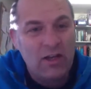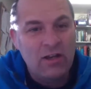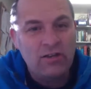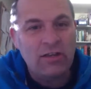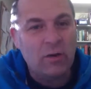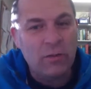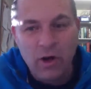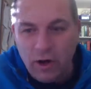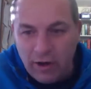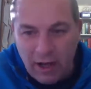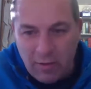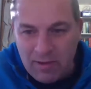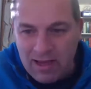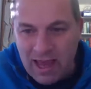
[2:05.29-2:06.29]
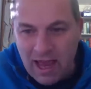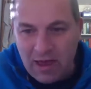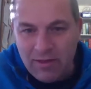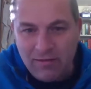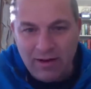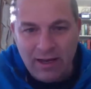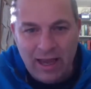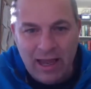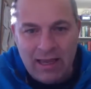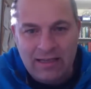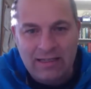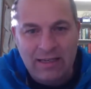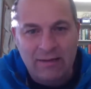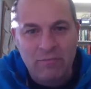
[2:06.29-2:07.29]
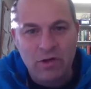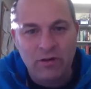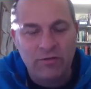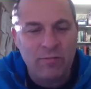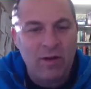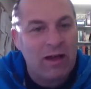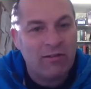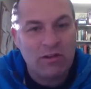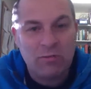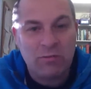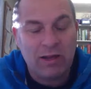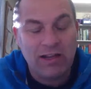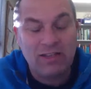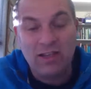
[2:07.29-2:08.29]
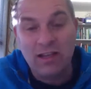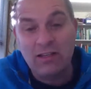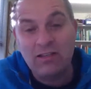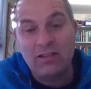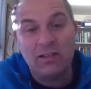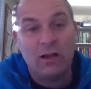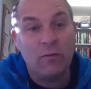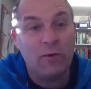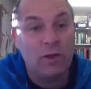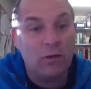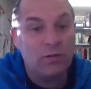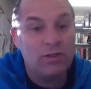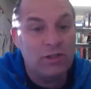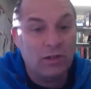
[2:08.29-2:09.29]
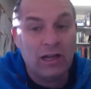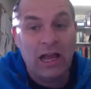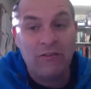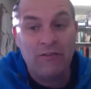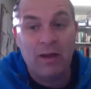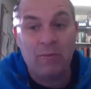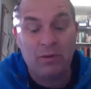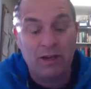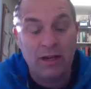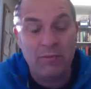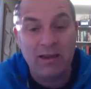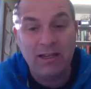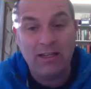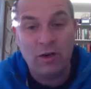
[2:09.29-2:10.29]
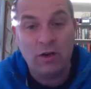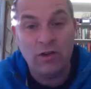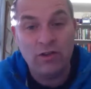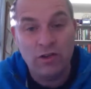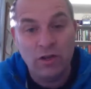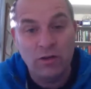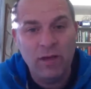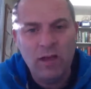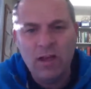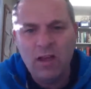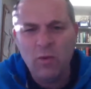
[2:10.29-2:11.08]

So we're not going to be gathering at Merv and Margaret's place yet, so we'll still have our prayer meeting on Zoom.